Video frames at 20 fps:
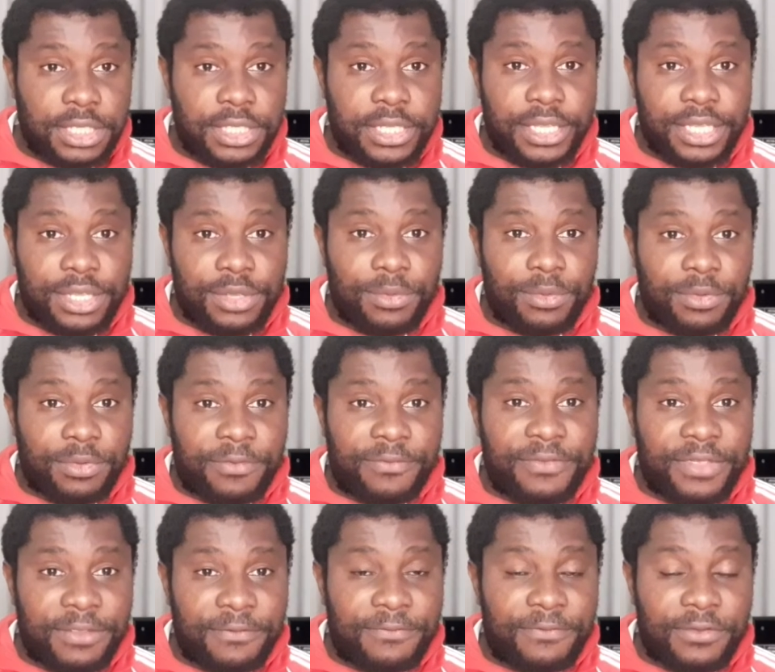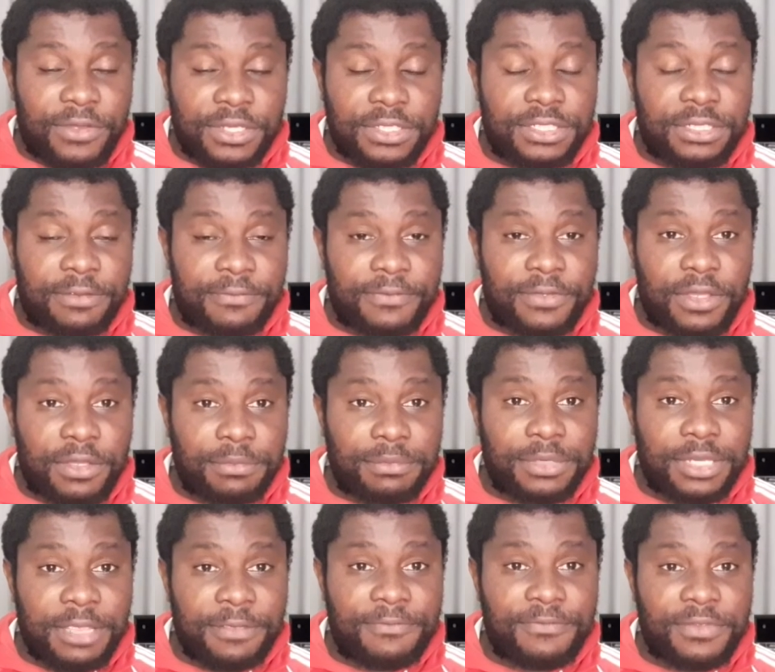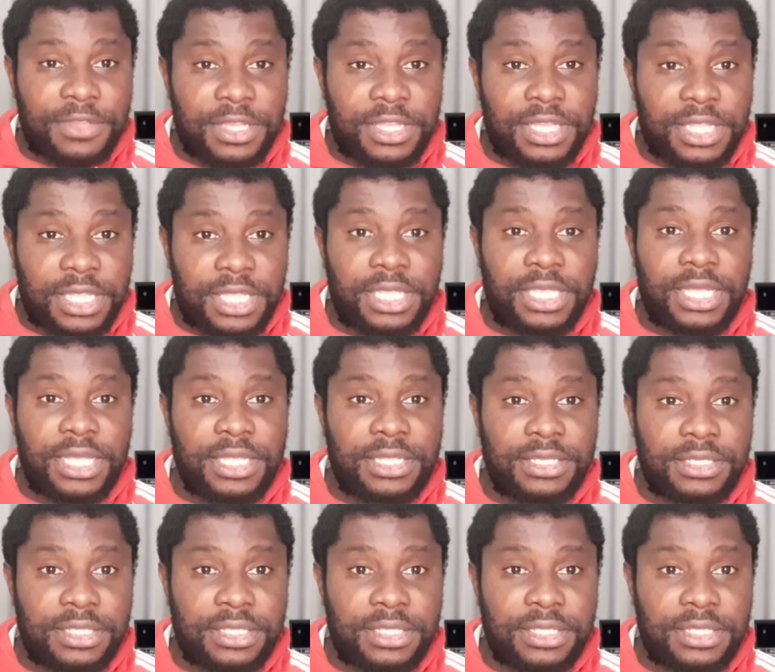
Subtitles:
then you would think France have definitely